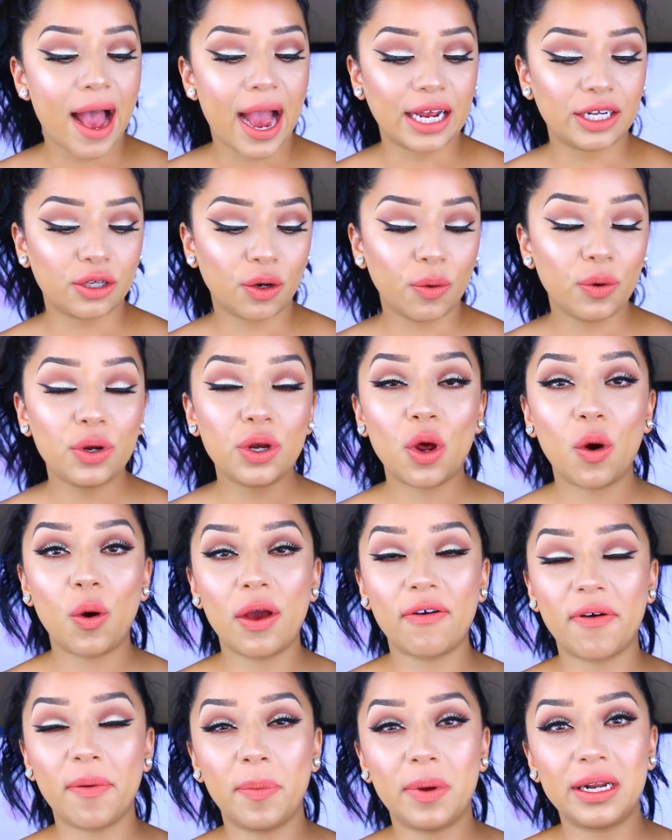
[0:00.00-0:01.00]
I don't know
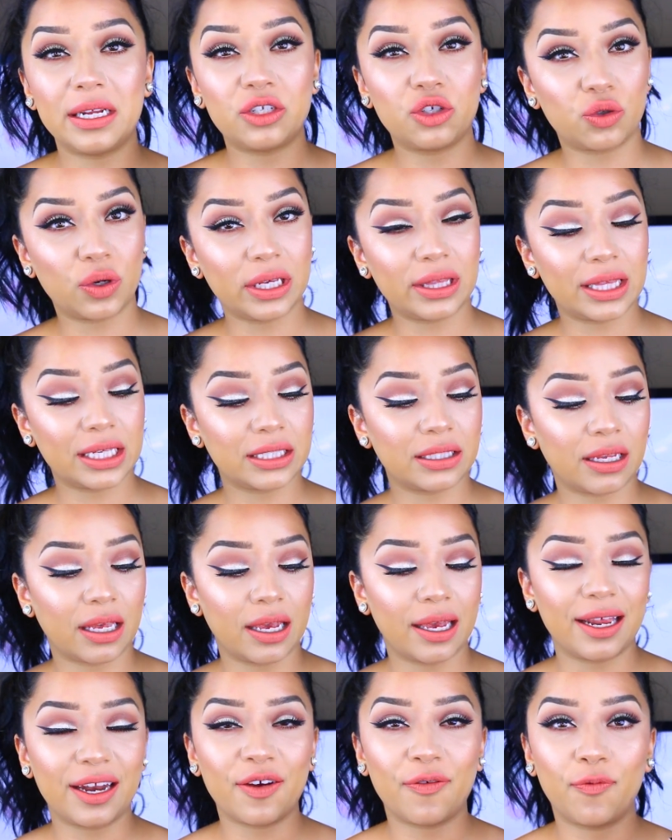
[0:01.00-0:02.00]
if I'm gonna trade this
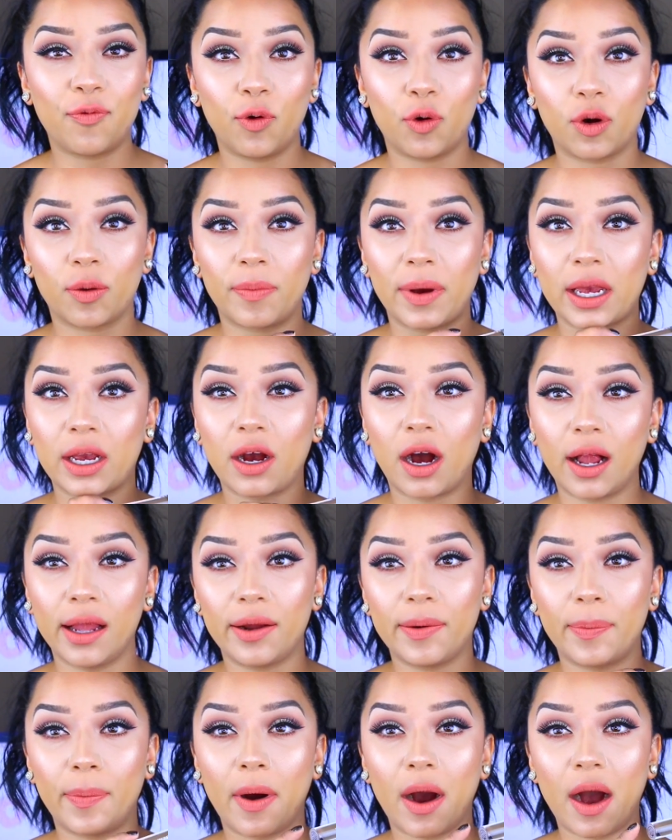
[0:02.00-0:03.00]
in for my
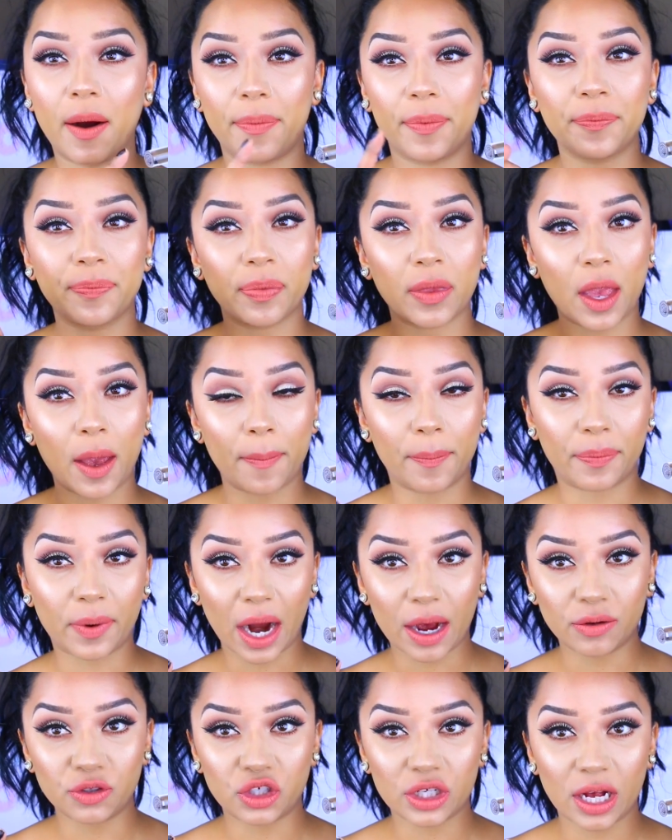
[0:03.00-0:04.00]
ColourPop
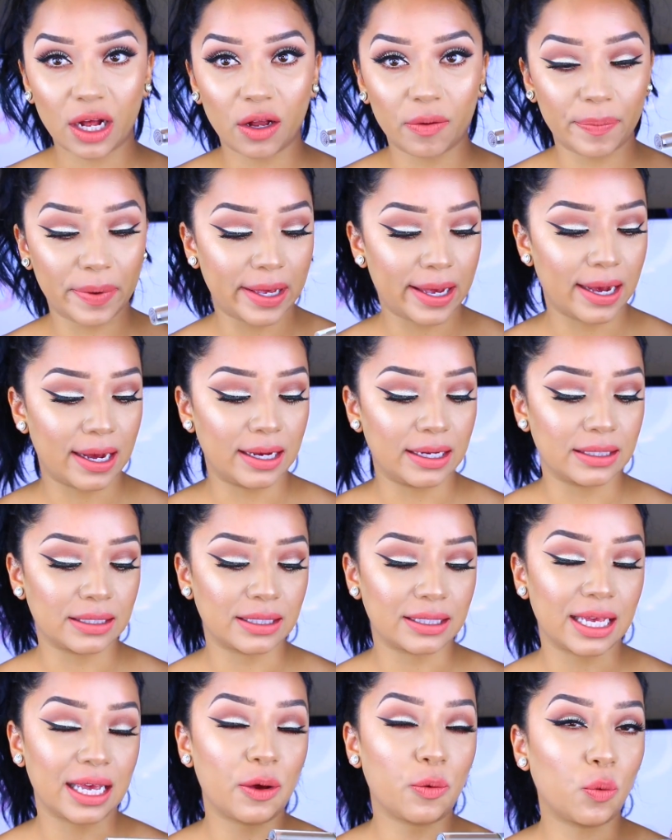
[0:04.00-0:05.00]
brow gel
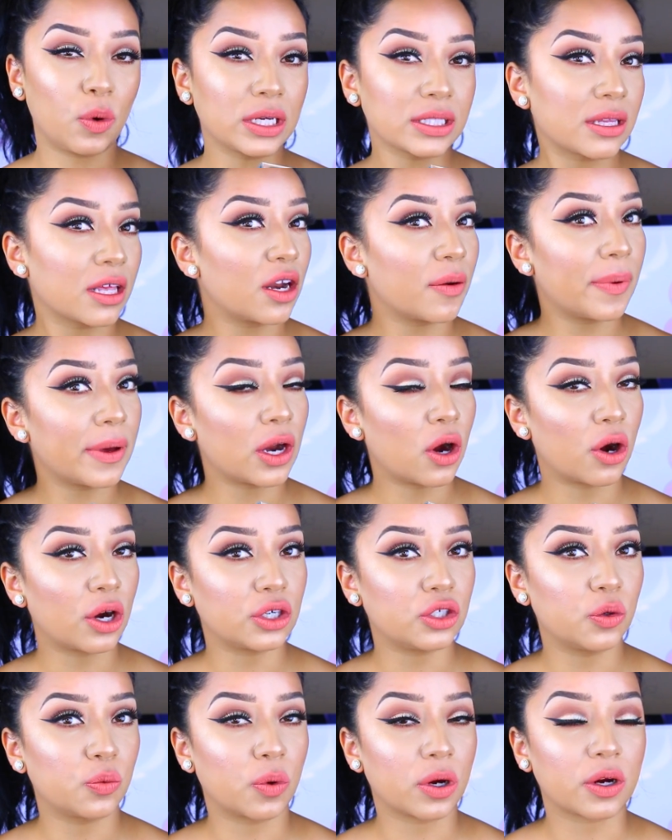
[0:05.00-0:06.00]
because it was a little bit
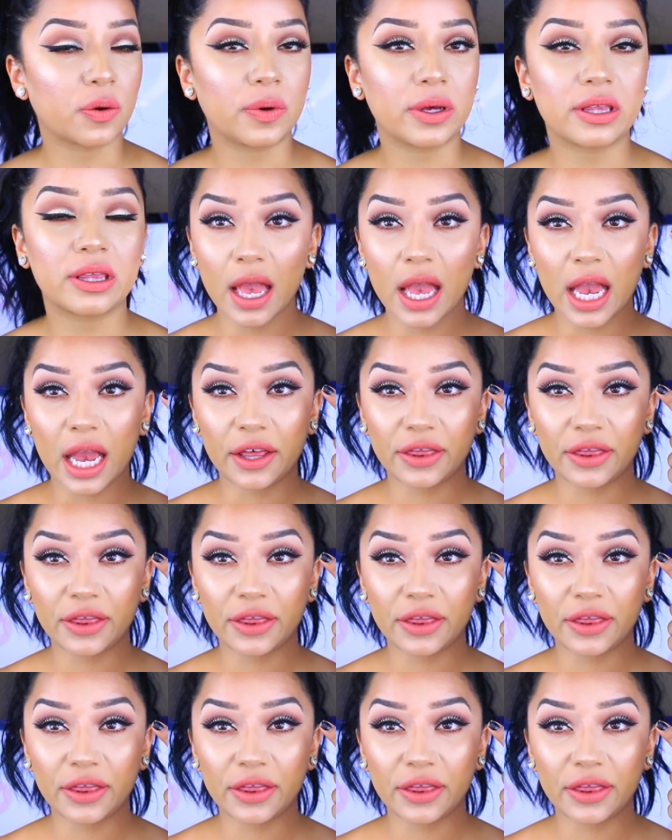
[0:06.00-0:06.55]
hard to work with.